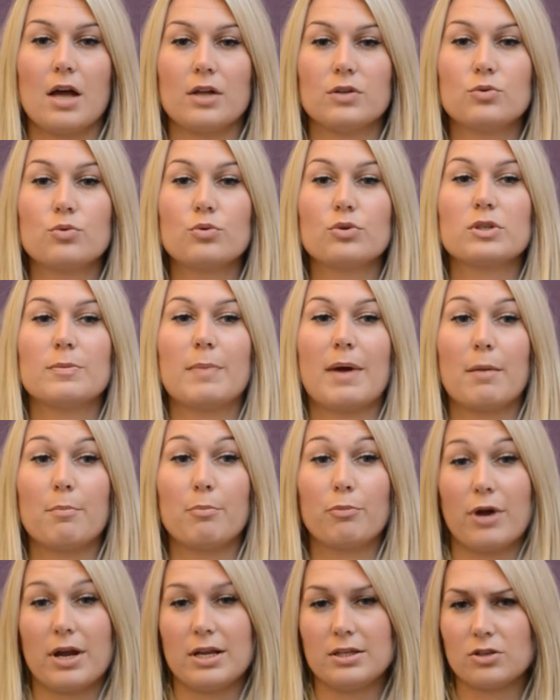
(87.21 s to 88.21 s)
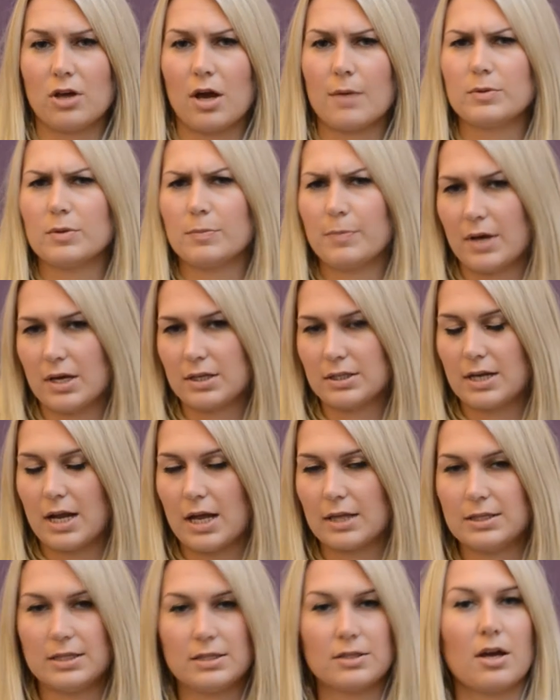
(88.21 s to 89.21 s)
talks about brain types or
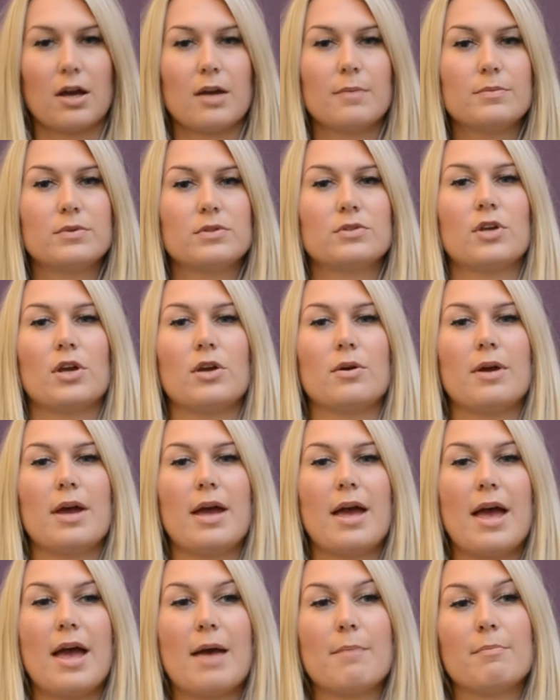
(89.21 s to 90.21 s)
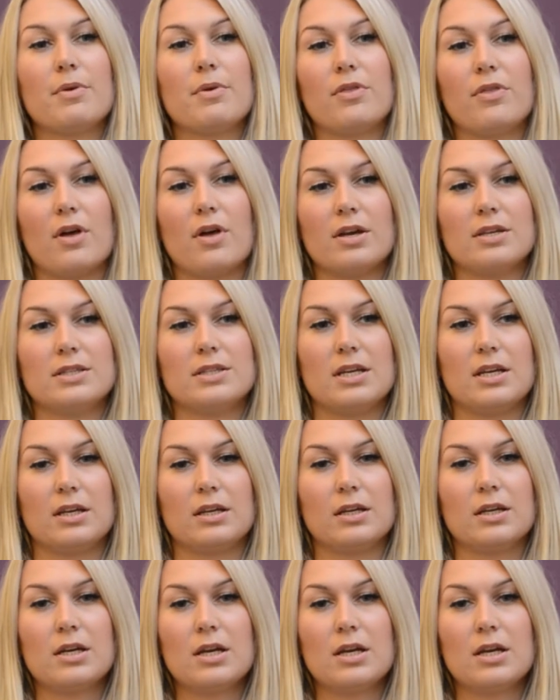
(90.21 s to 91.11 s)
personality types. So empathising